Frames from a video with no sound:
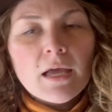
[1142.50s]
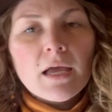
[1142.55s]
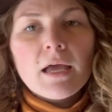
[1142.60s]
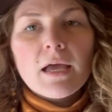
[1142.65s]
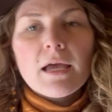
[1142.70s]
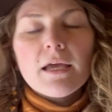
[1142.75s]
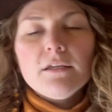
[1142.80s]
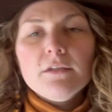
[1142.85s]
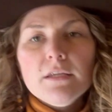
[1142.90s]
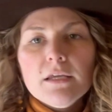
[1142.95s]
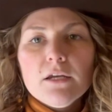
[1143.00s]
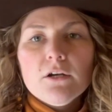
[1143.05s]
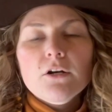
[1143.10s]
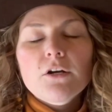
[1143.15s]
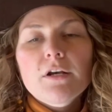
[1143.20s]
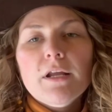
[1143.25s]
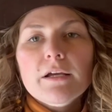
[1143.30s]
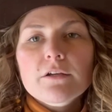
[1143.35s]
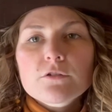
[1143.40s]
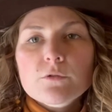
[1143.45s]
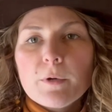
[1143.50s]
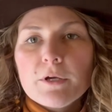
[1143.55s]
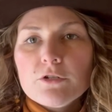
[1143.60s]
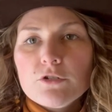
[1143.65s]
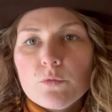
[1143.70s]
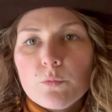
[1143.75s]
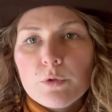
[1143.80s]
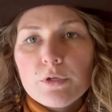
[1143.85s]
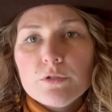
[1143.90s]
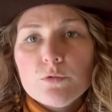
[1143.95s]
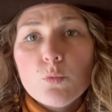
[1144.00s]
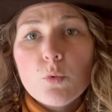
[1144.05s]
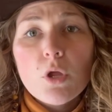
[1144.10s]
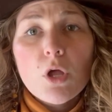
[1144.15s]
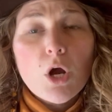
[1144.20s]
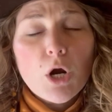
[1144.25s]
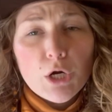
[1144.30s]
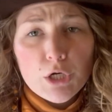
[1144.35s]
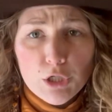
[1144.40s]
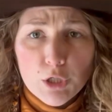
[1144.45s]
And then her next question was, well,
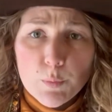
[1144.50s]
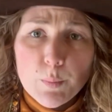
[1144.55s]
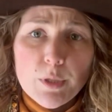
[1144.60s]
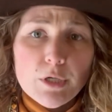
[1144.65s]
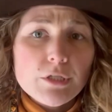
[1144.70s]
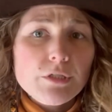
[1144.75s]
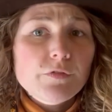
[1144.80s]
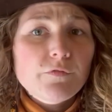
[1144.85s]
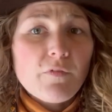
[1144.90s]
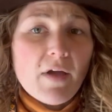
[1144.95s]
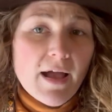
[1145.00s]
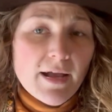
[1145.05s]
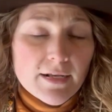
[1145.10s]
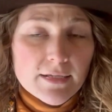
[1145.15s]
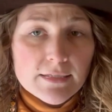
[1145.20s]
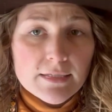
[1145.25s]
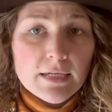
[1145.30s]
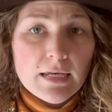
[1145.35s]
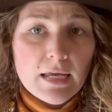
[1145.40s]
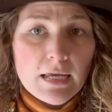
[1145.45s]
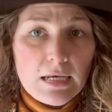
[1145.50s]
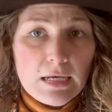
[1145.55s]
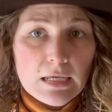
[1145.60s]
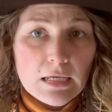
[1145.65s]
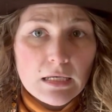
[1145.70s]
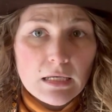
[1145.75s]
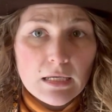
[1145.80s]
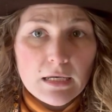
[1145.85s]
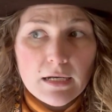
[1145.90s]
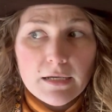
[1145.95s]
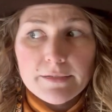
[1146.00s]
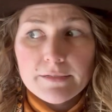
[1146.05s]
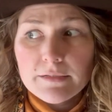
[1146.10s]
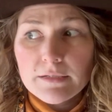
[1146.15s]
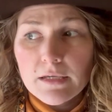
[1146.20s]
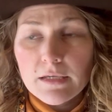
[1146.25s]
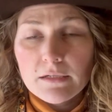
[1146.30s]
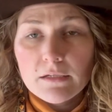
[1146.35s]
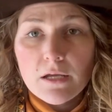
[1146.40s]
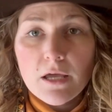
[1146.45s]
are your birds vaccinated? And I
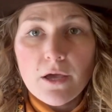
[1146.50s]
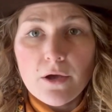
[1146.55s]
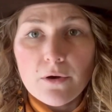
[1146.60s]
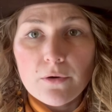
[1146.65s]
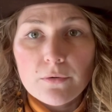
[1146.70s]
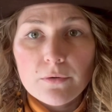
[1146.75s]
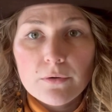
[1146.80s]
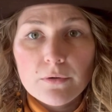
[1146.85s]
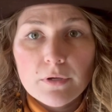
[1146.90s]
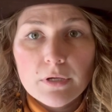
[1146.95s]
said, no.